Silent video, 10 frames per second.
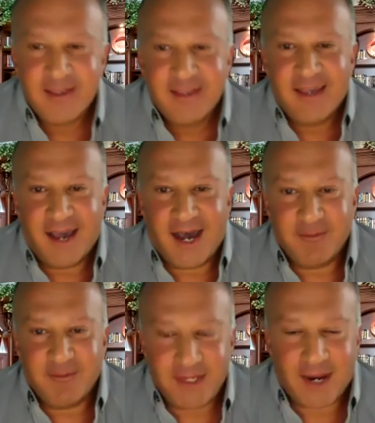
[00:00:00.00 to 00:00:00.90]

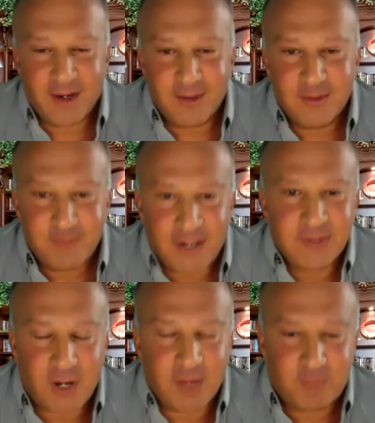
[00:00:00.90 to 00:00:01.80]
And our
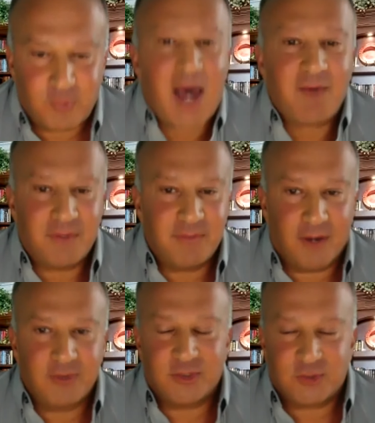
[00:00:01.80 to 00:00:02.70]
profit
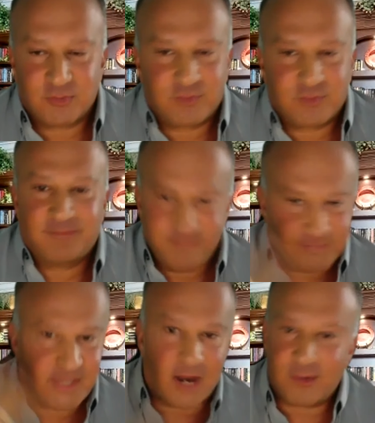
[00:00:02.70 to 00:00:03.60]
margin's
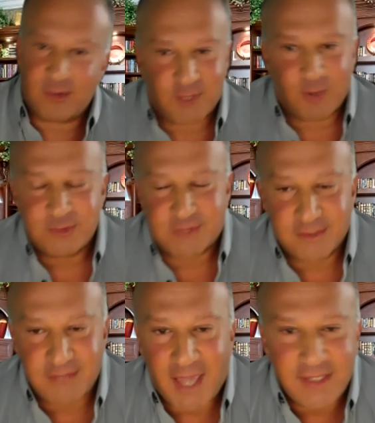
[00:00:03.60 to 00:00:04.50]
darn close to
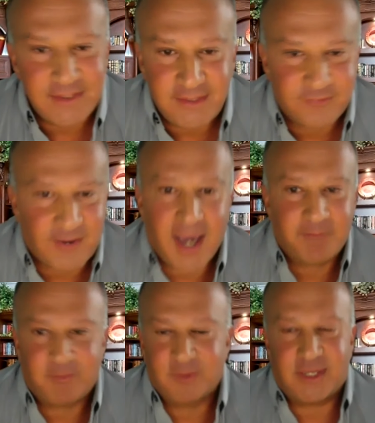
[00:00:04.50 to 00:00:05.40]

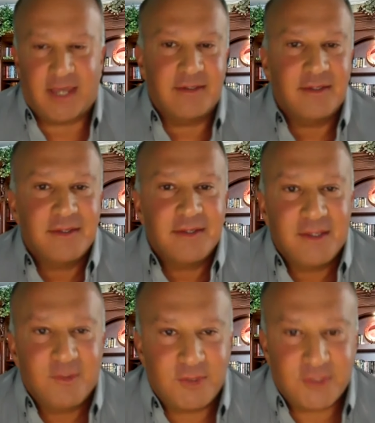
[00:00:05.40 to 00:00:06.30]
95%,
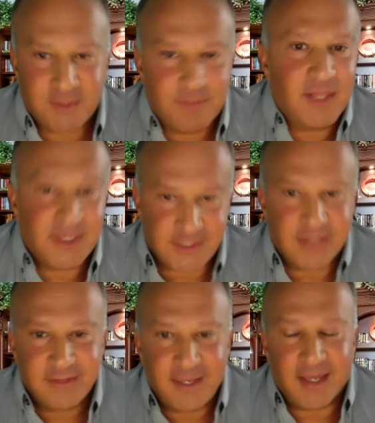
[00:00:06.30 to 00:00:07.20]
which is a blessing. Yeah.